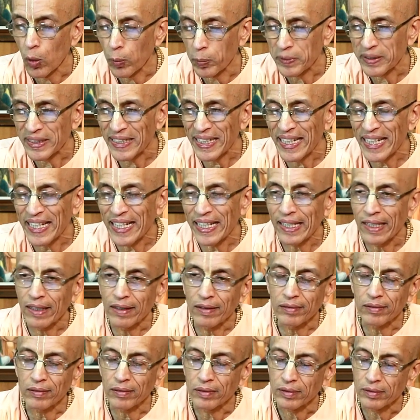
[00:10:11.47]

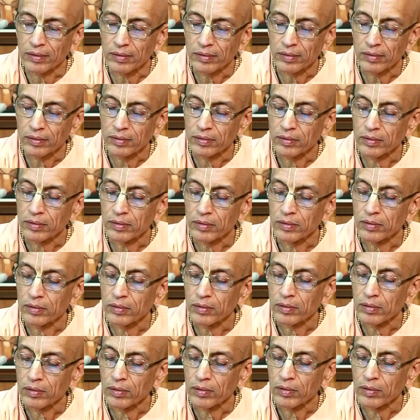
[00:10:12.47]
obtain
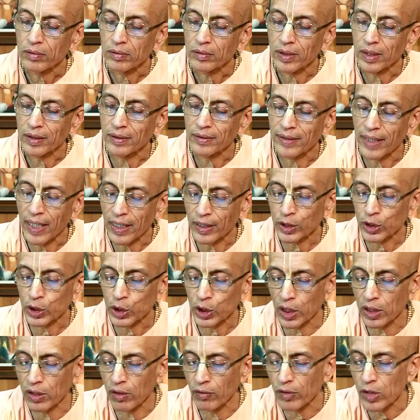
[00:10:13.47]
the
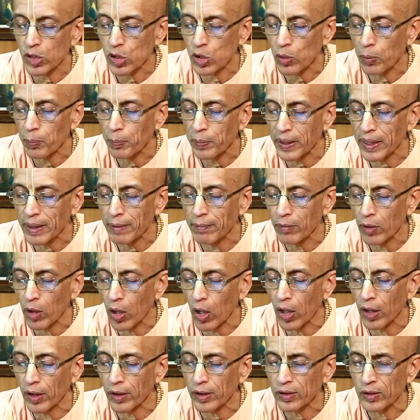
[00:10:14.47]
darshan of the Supreme
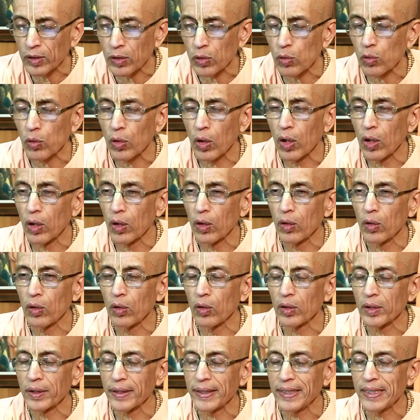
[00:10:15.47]
Lord through
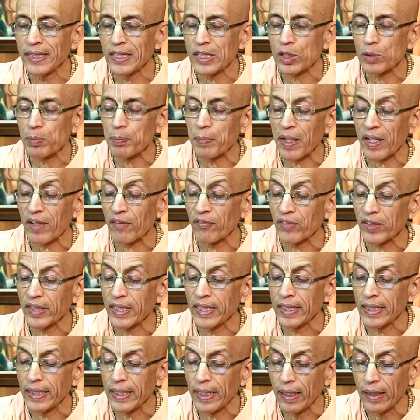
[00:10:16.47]
all these
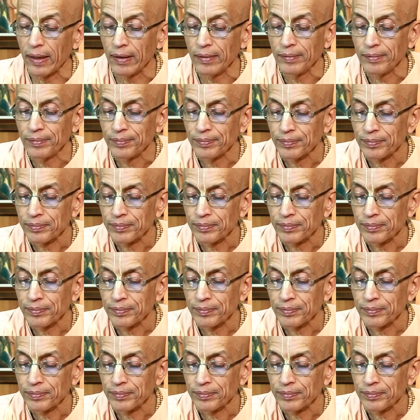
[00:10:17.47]
paraphernalia.